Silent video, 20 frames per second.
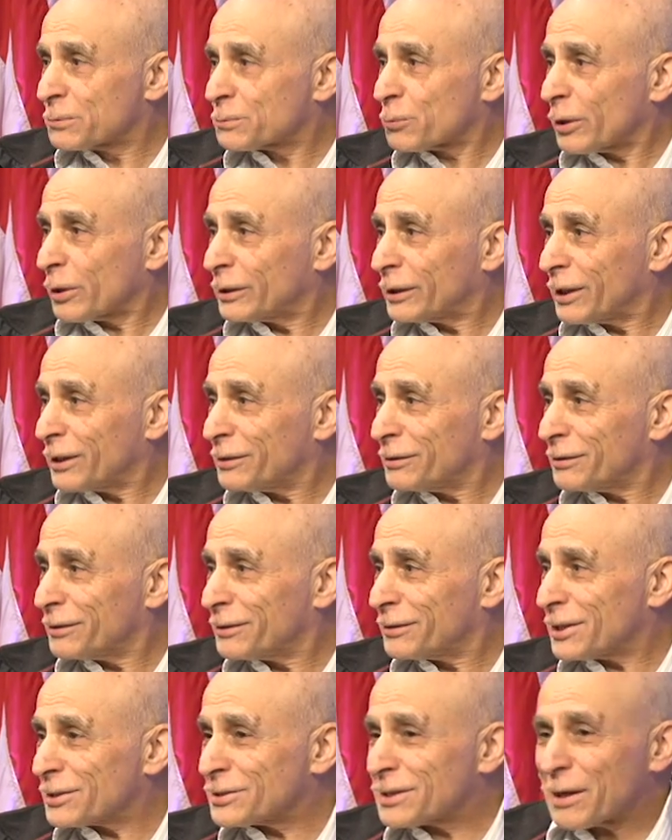point, then
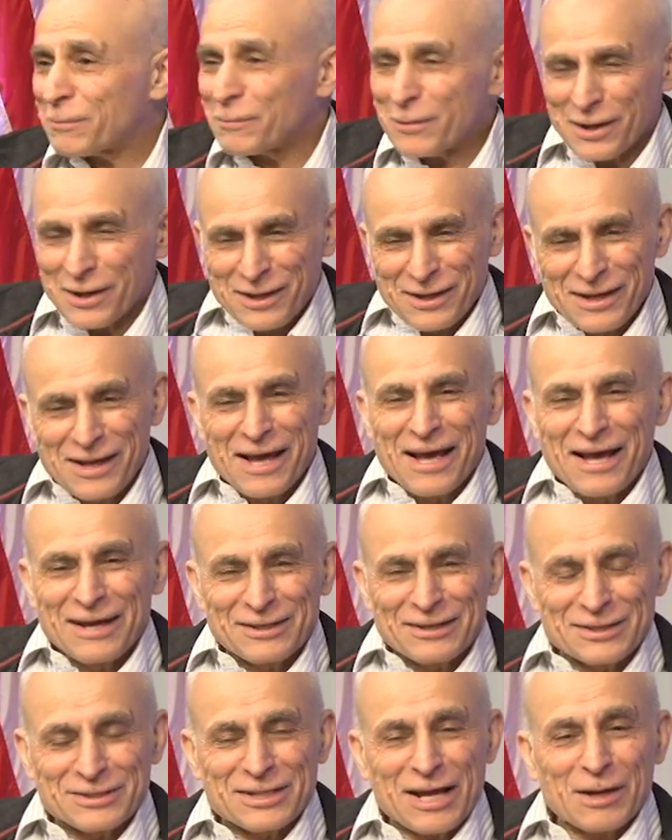does
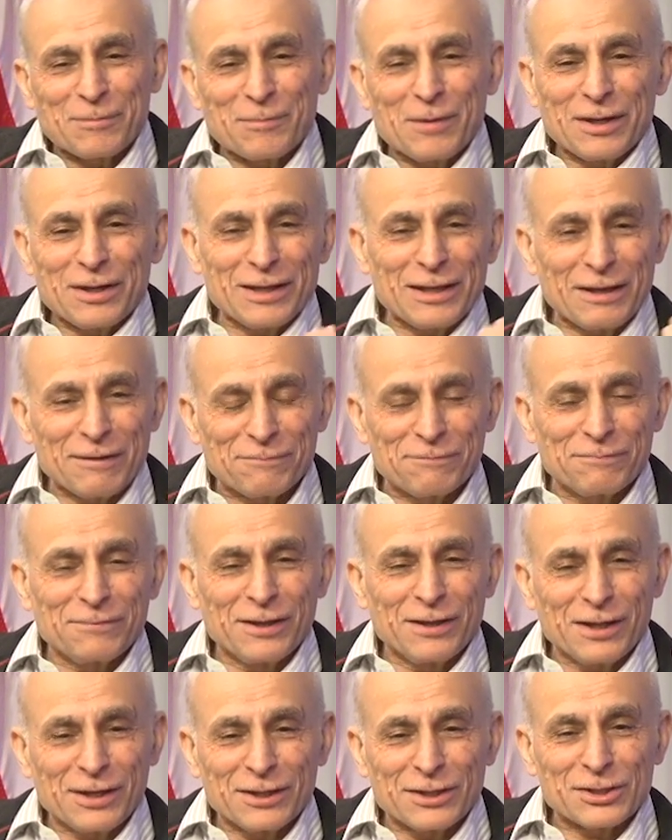that mean if
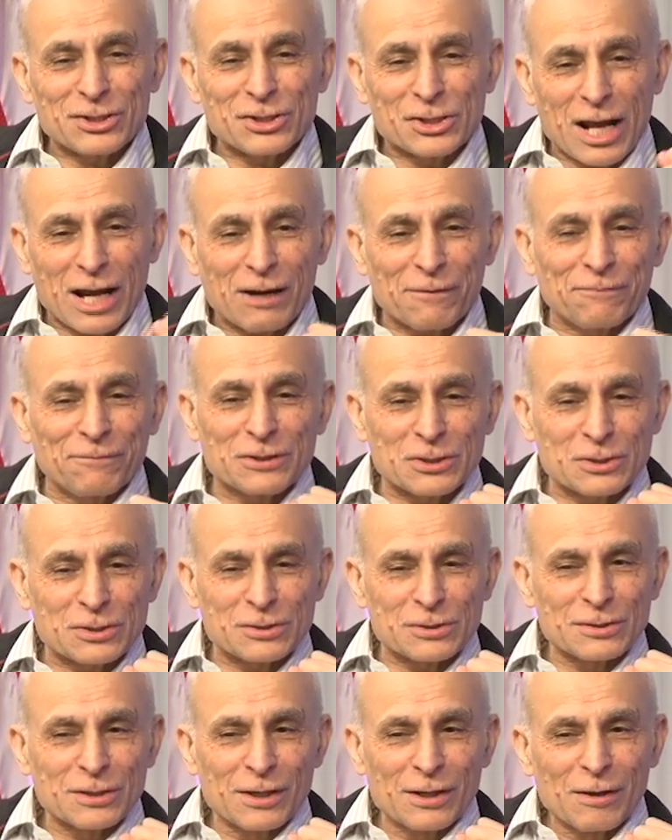the sheriff
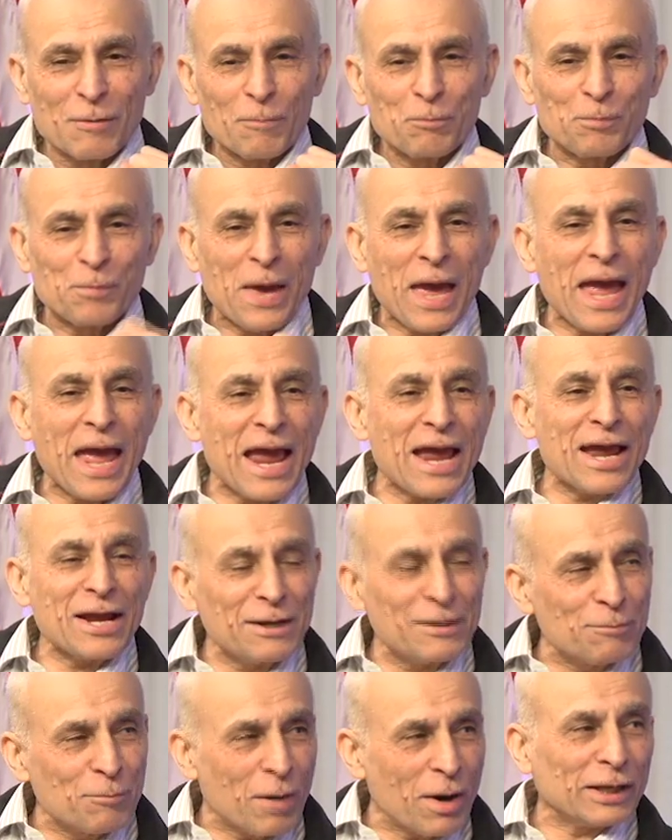is
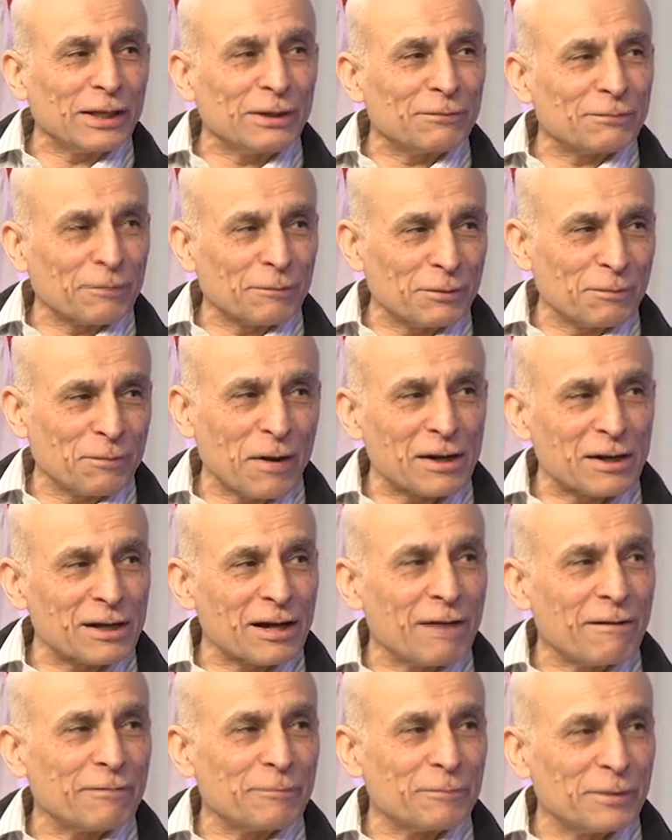paid money from the federal
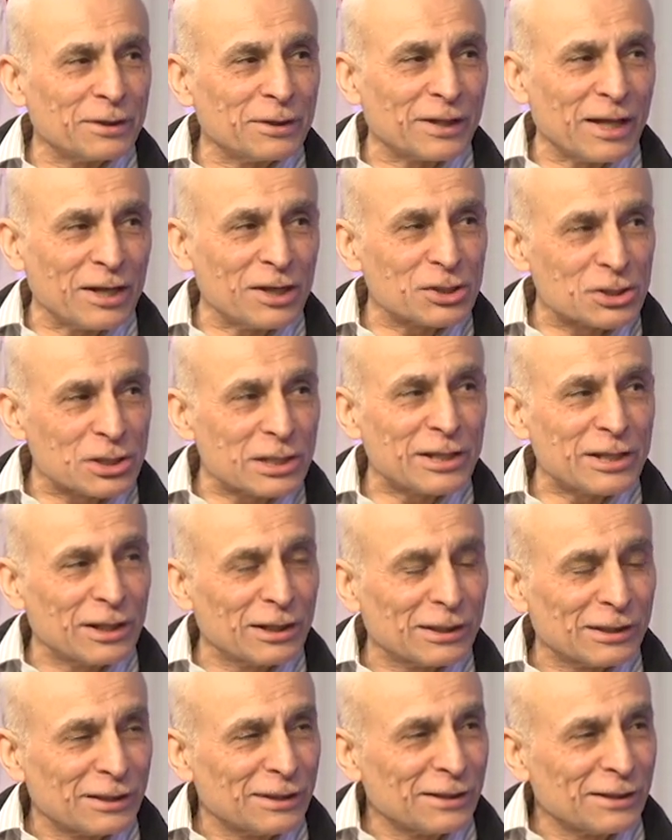government, then it's legal?